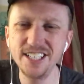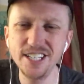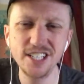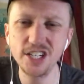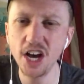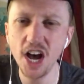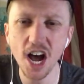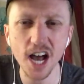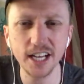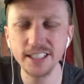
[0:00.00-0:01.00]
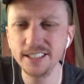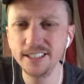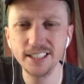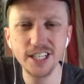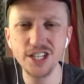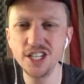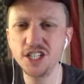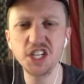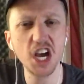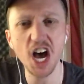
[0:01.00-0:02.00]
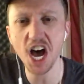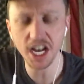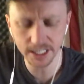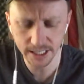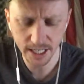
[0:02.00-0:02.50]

let's just talk. Let's just talk.